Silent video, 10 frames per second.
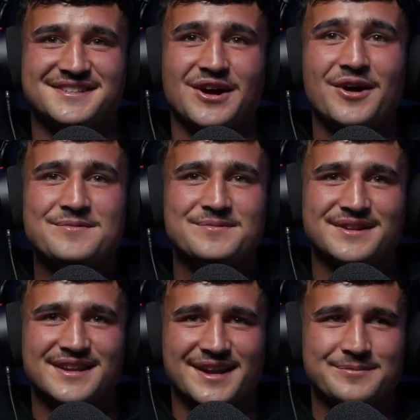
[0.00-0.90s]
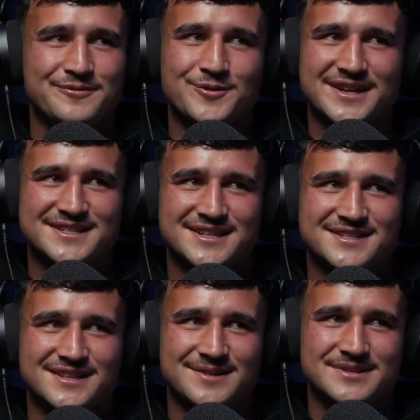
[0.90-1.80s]
I remember like before that
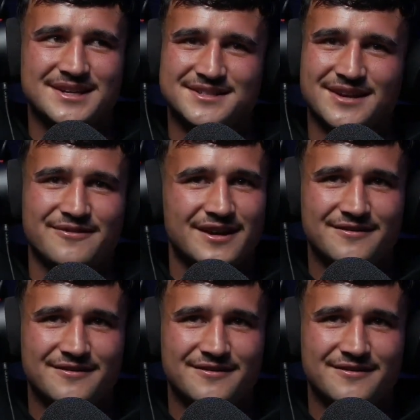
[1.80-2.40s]
season, the MC, I was like,